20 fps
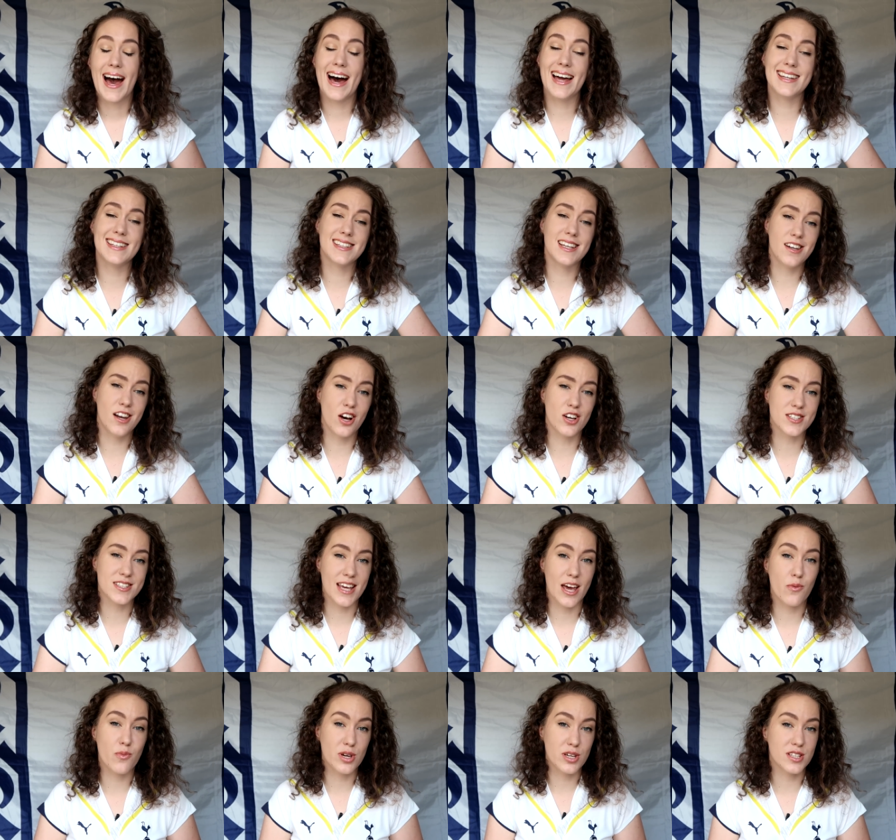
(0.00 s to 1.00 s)
and in the last
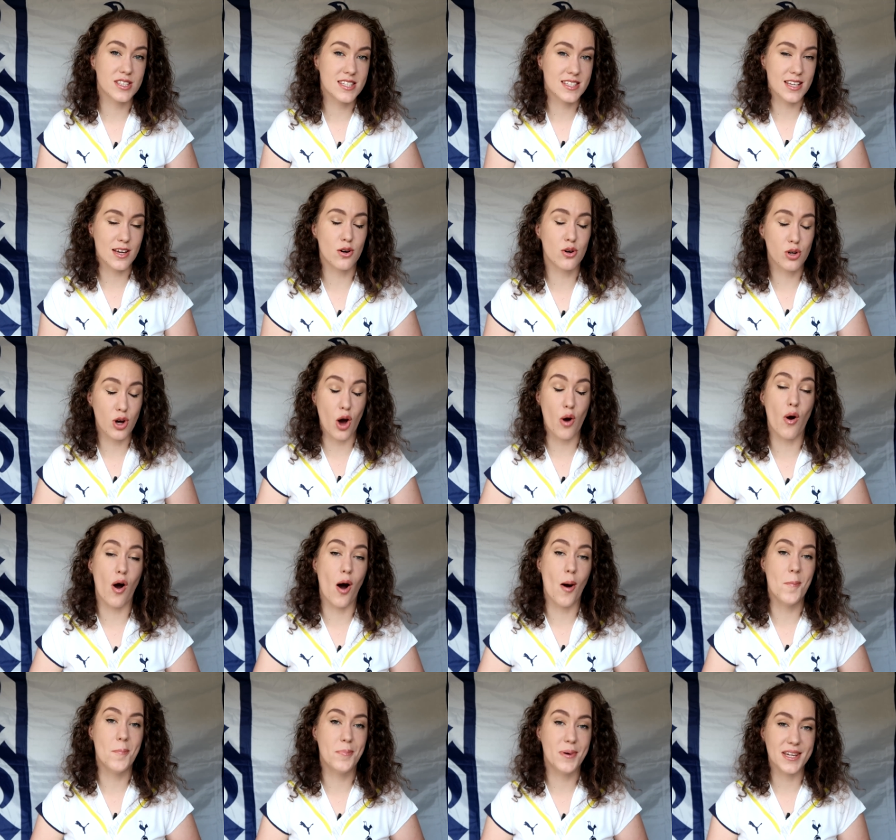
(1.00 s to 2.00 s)
game we could still go
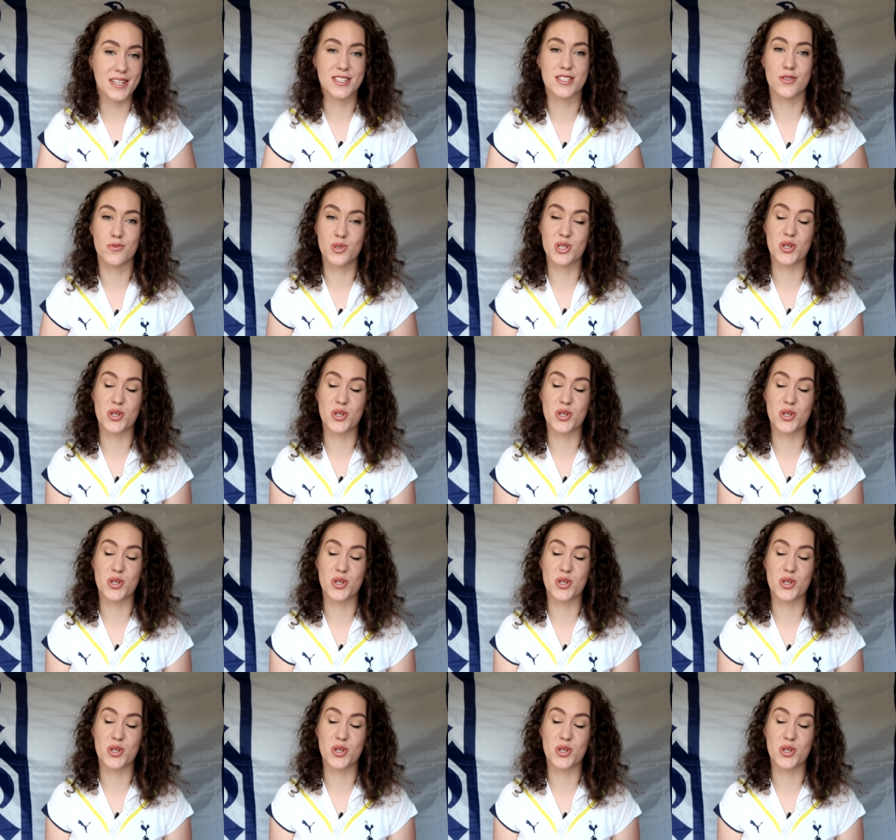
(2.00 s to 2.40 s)
unbeaten,